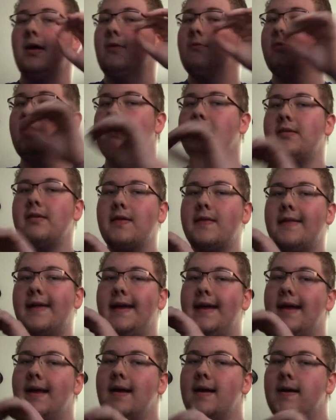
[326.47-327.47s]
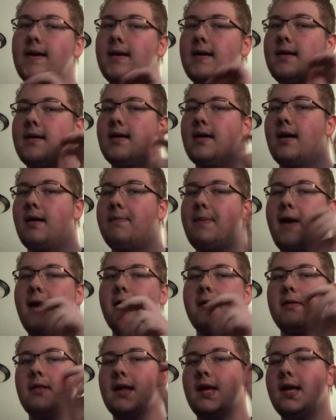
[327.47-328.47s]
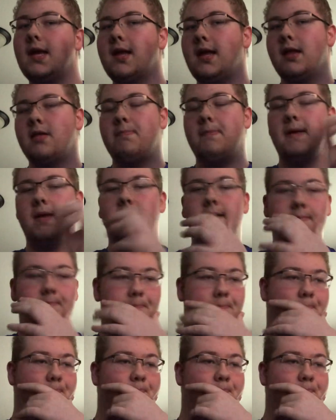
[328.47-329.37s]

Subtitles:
Recently, apparently, it's been